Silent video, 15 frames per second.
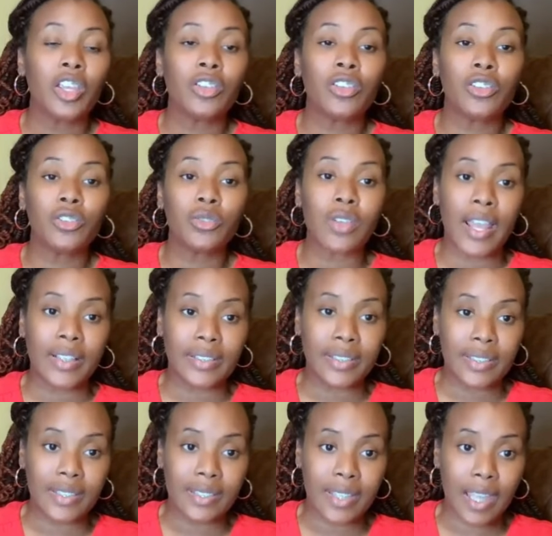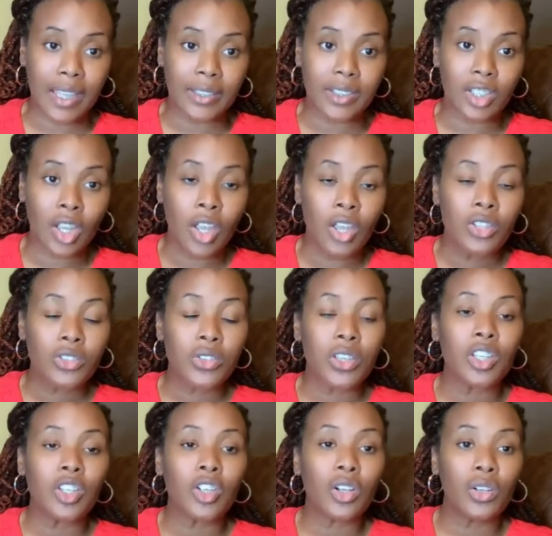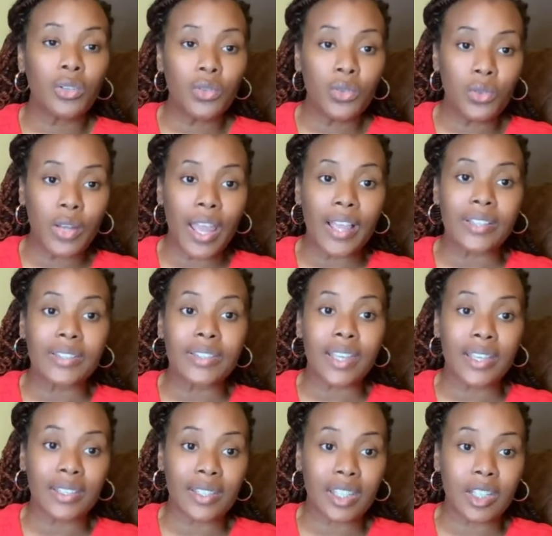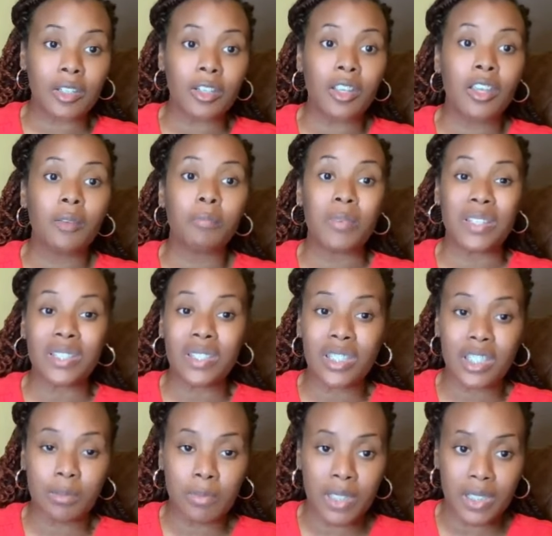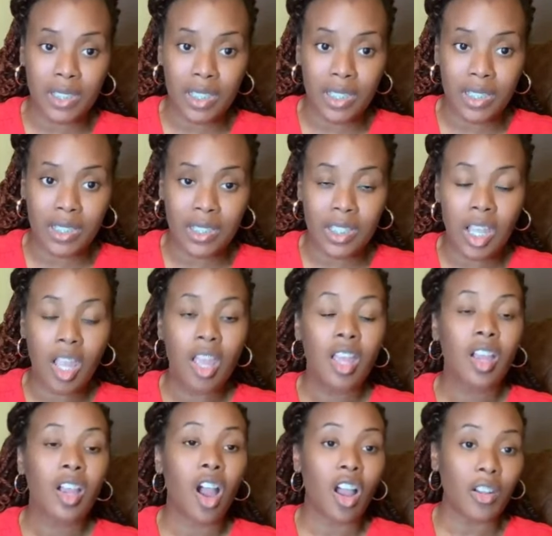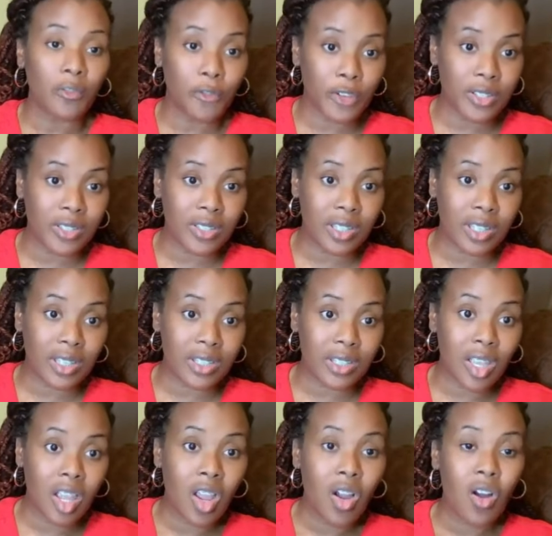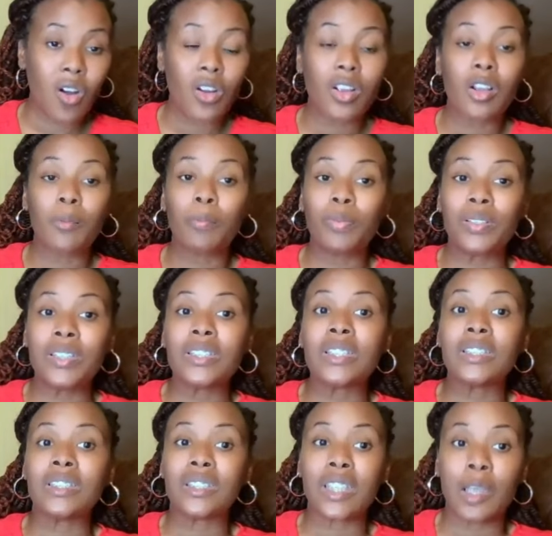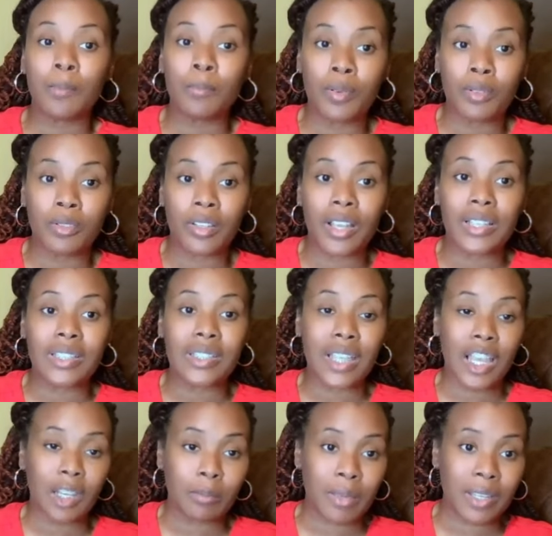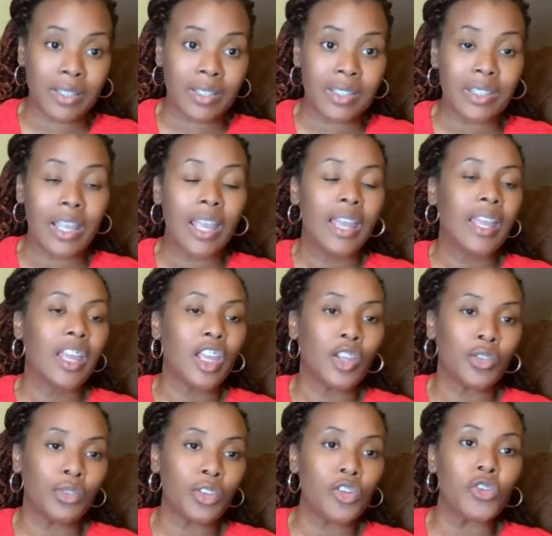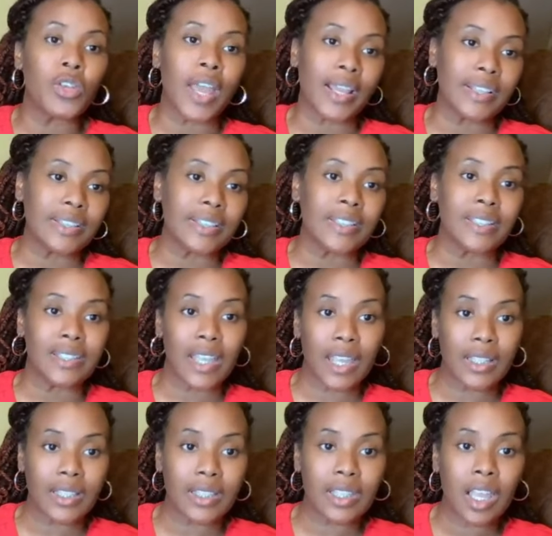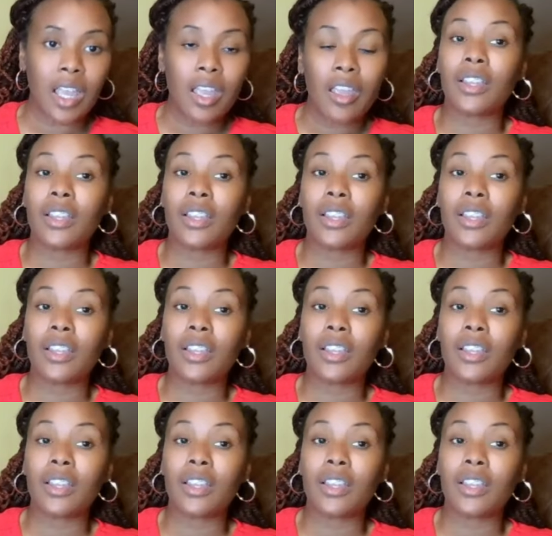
in the United States to include attending business meetings, conferences, or completing temporary assignments in the United States.